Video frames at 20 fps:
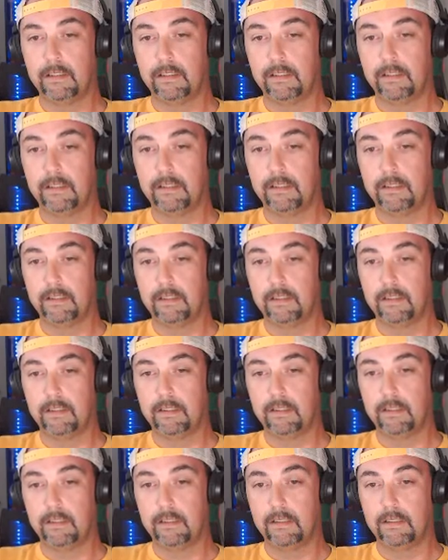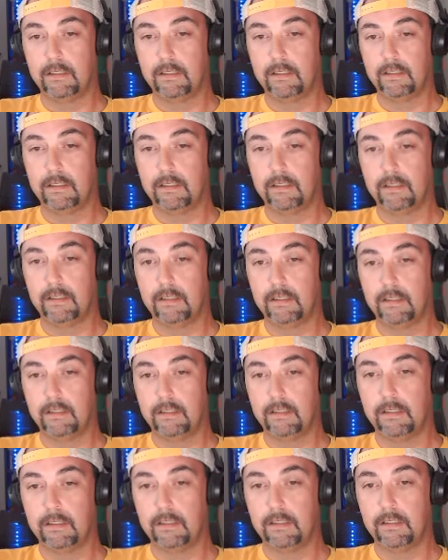
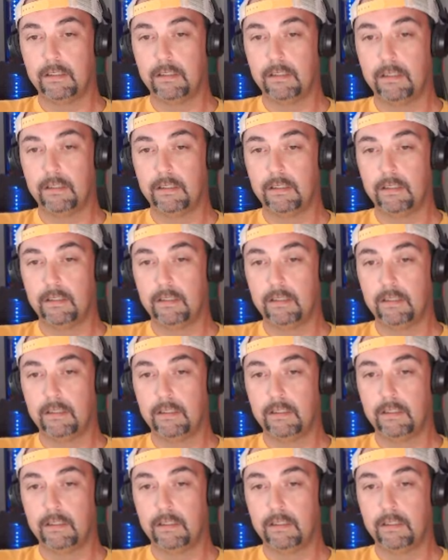No words are spoken by the person on screen.